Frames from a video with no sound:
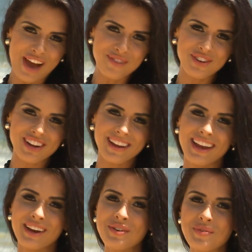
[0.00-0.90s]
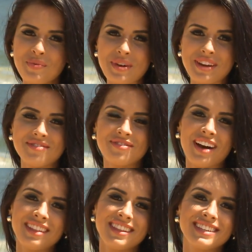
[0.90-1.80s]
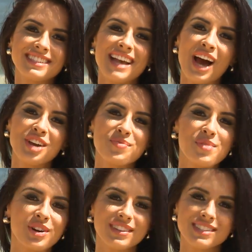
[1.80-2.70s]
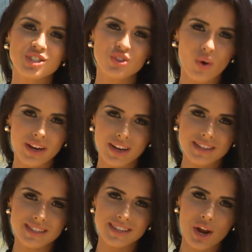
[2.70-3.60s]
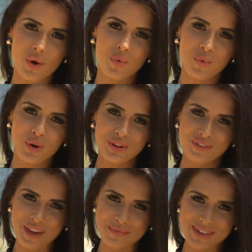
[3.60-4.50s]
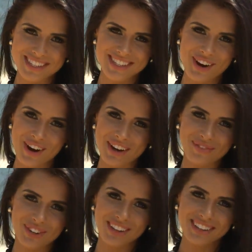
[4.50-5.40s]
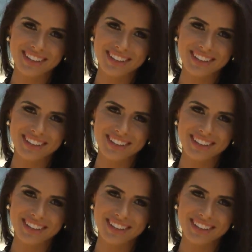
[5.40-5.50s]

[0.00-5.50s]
Every year, we invite the entire world to join us at our world-famous carnival.